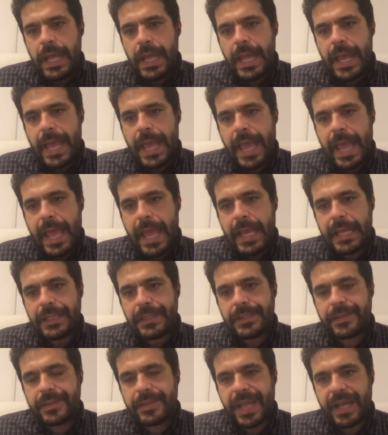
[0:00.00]

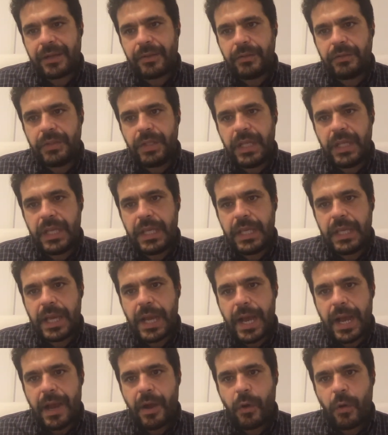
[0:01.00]
And secondly,
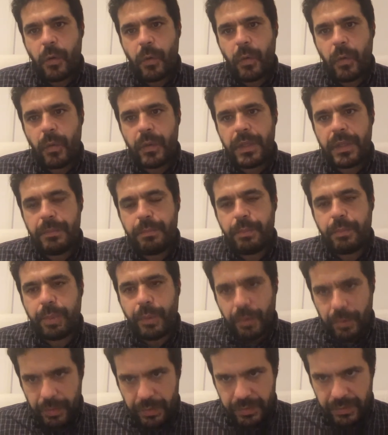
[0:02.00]
how
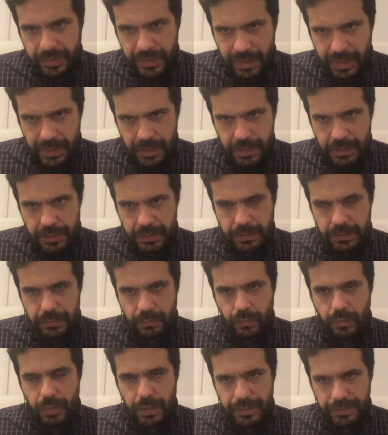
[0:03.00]
important
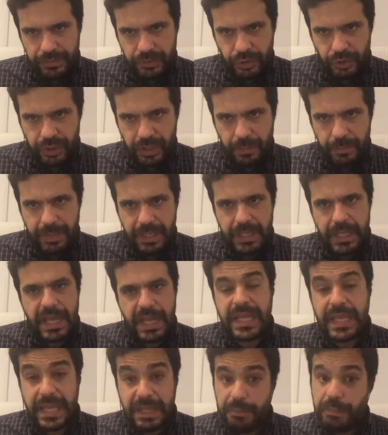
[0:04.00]
was social
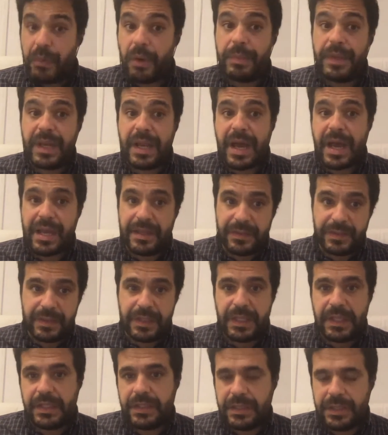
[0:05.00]
media in
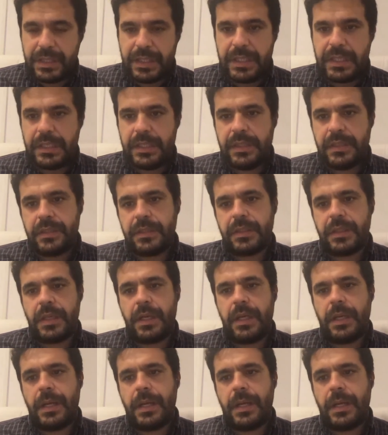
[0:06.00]
mobilizing these